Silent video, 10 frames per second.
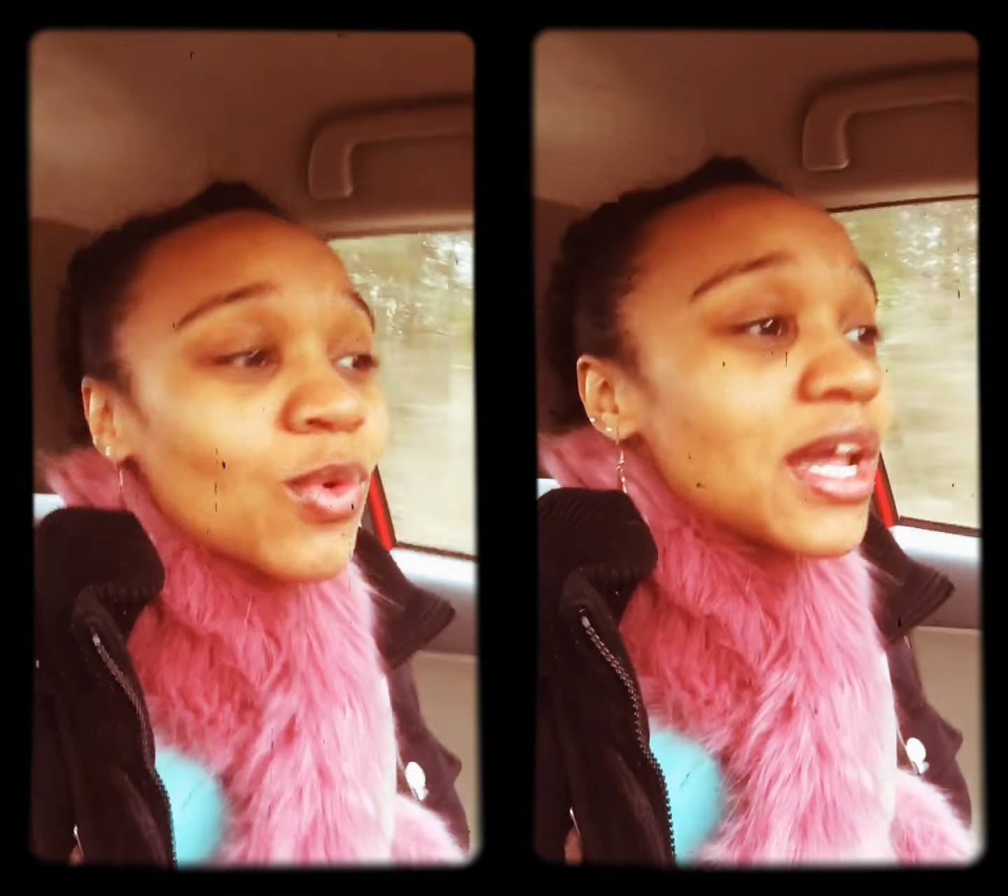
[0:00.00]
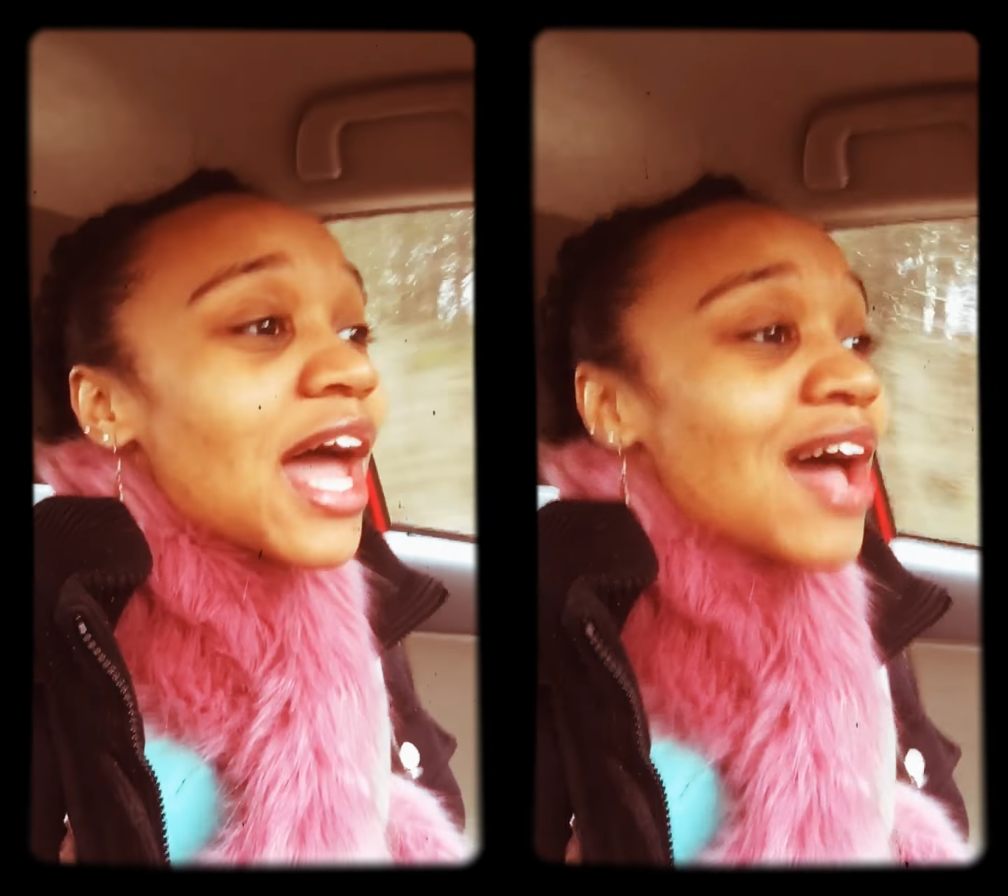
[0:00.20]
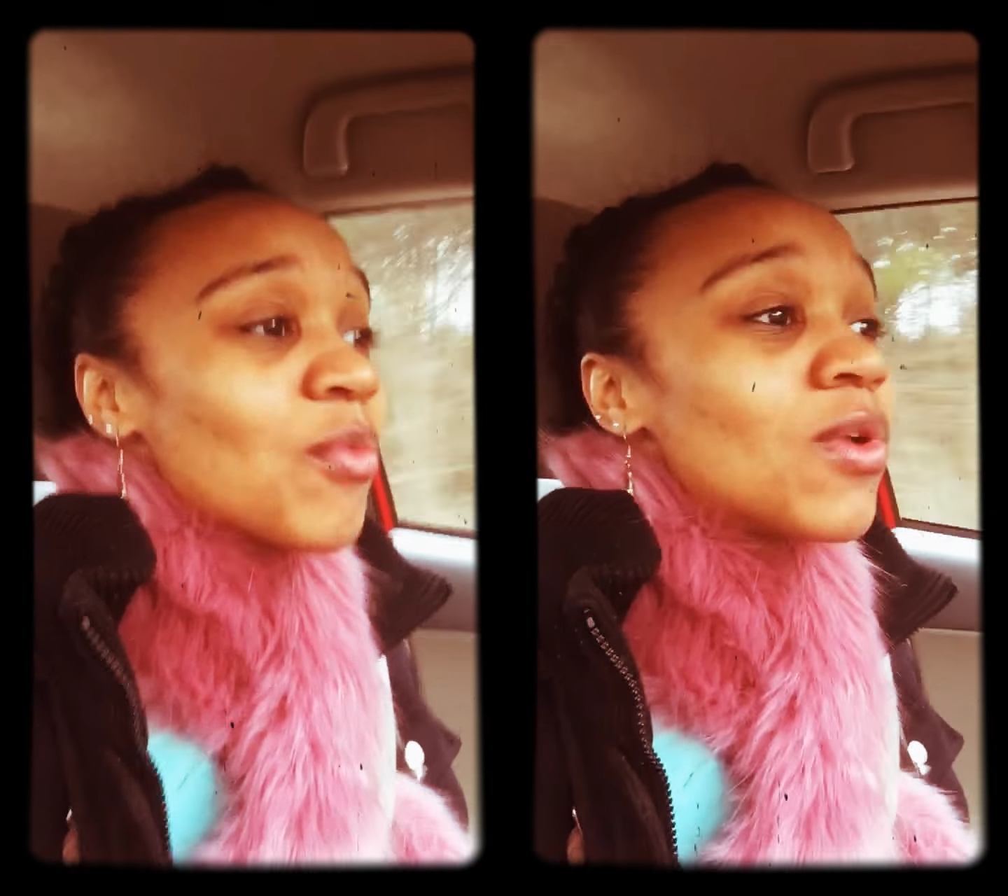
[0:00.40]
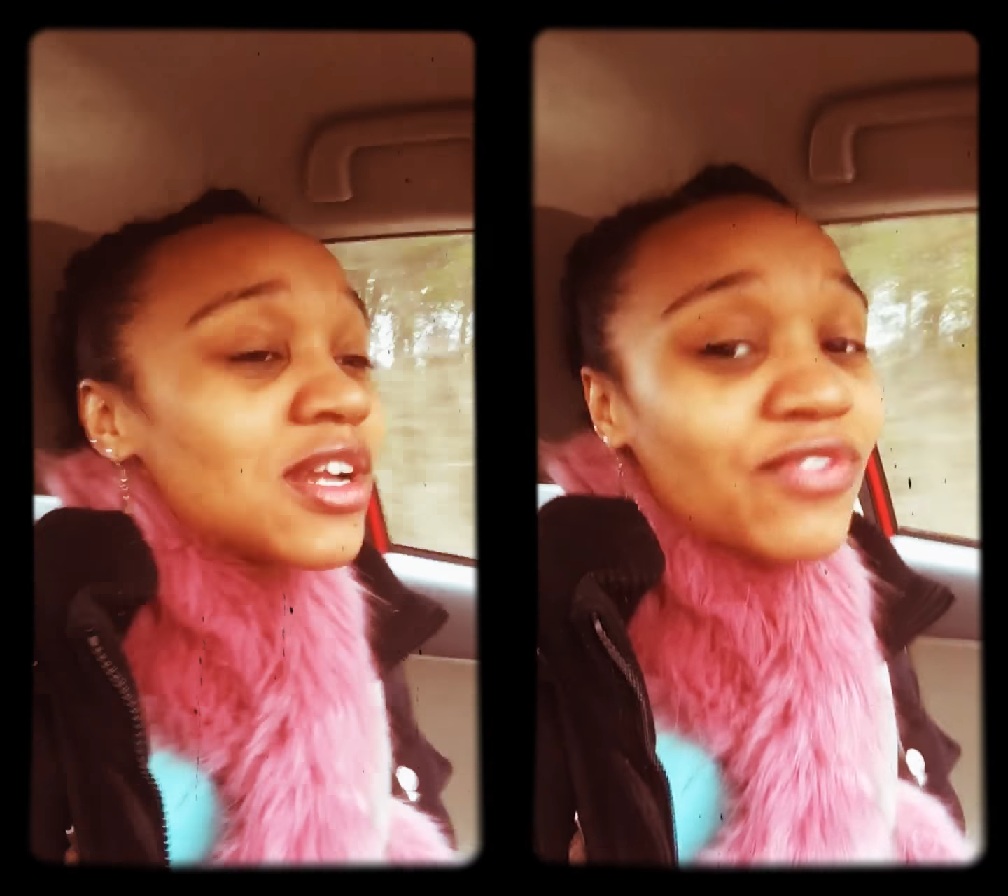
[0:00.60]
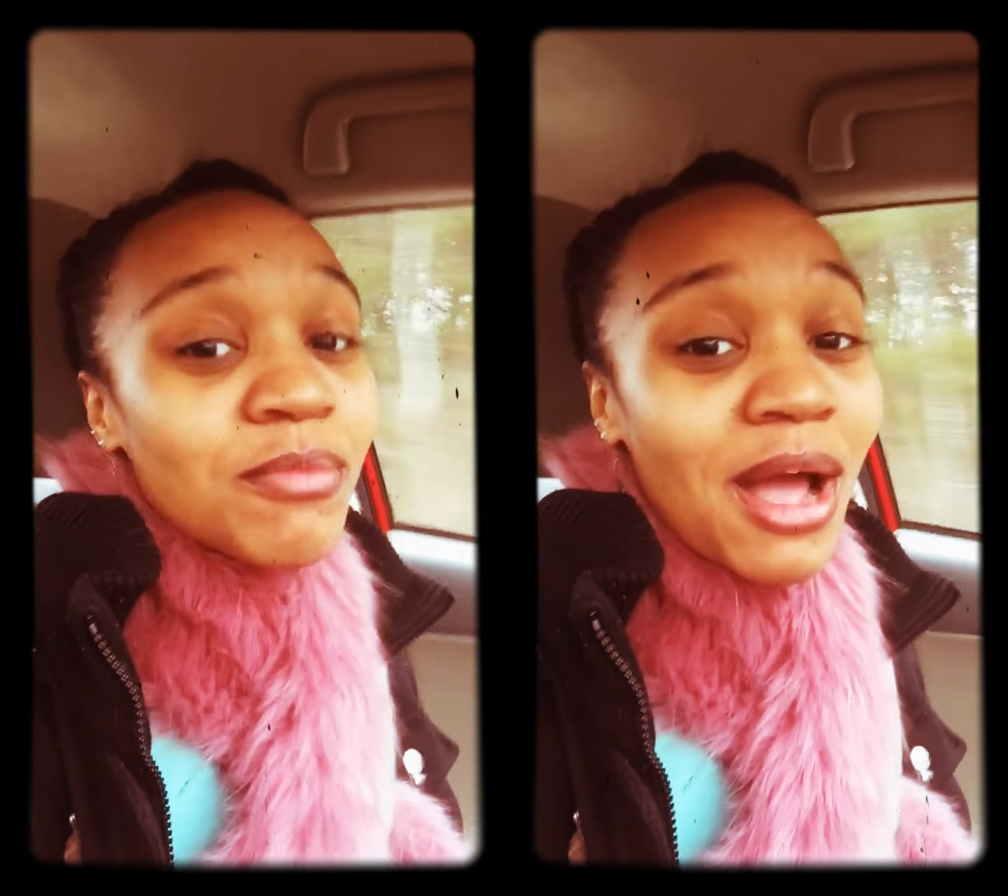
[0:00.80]
what i
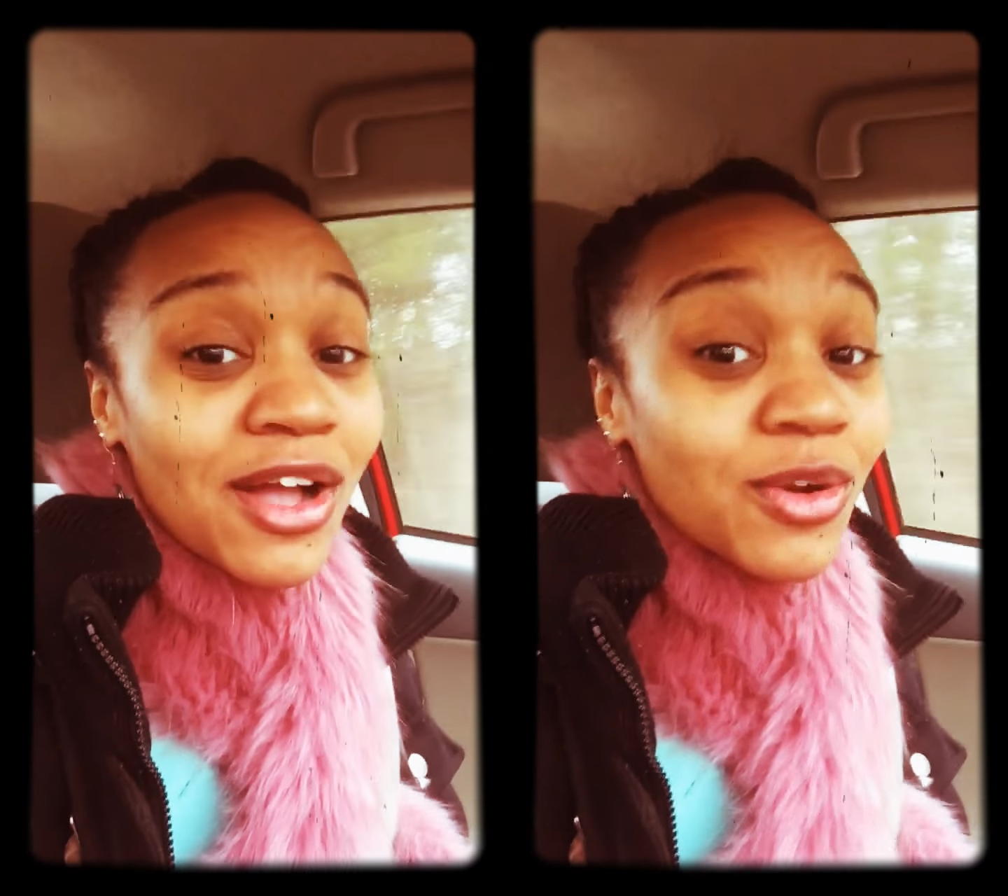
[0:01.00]
wanted for my